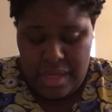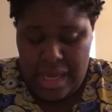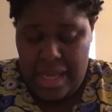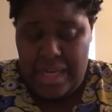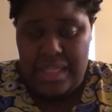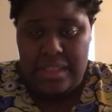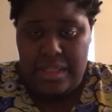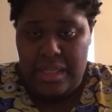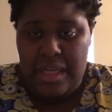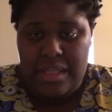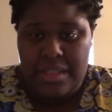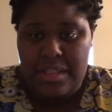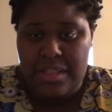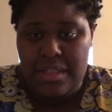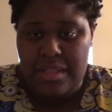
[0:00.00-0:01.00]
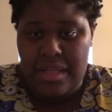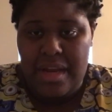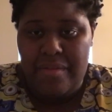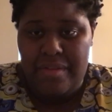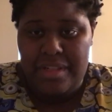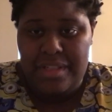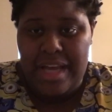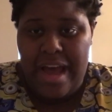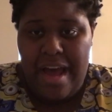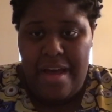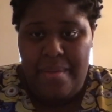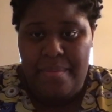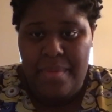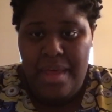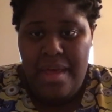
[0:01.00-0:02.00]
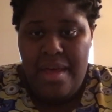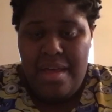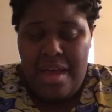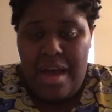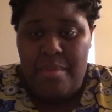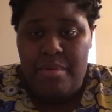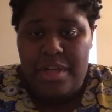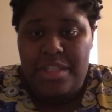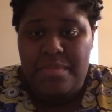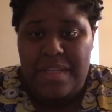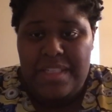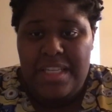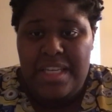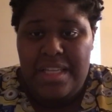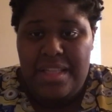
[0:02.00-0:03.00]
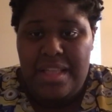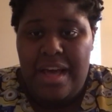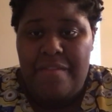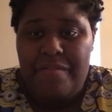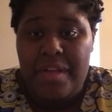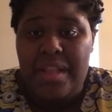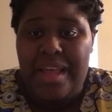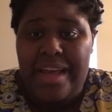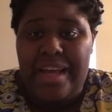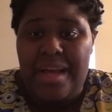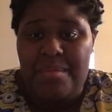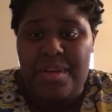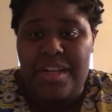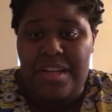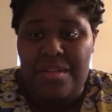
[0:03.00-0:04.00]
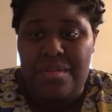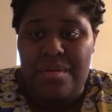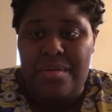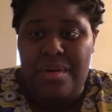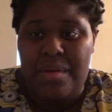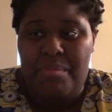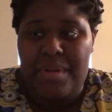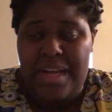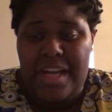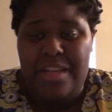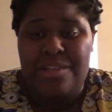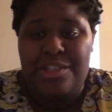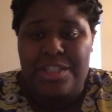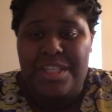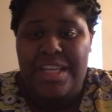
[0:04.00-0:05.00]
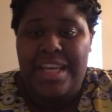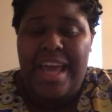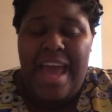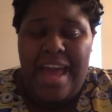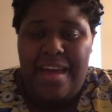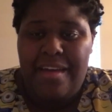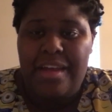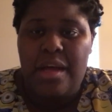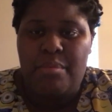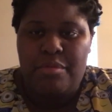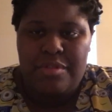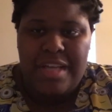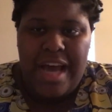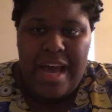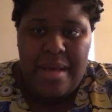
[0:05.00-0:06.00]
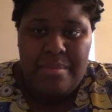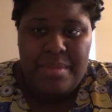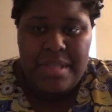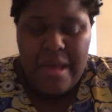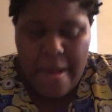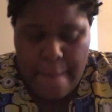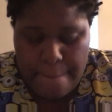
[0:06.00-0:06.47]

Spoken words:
And it's still, every time I brush my teeth, I feel like I'm gonna throw up, and I usually gag a couple times,